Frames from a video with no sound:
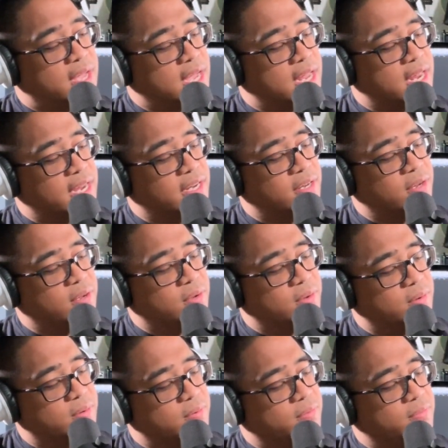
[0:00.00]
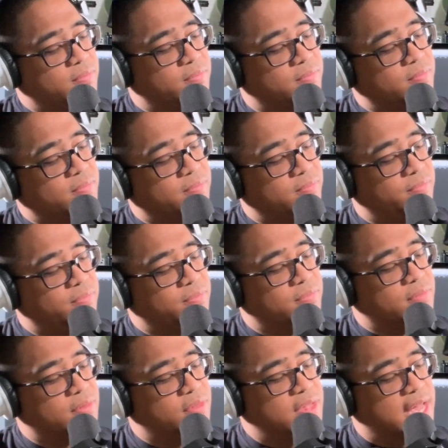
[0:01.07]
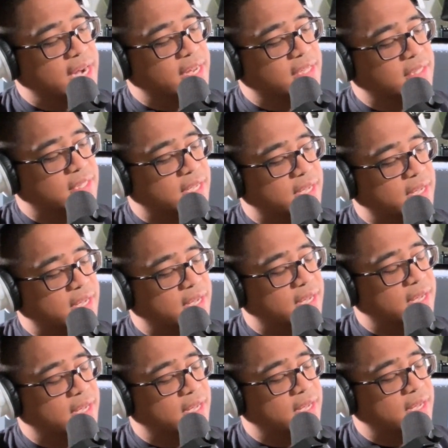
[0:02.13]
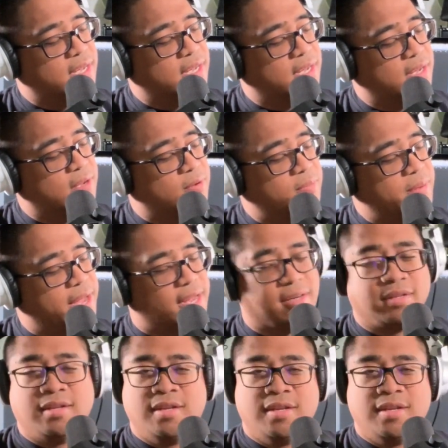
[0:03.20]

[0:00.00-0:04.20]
And I do, that is oh man,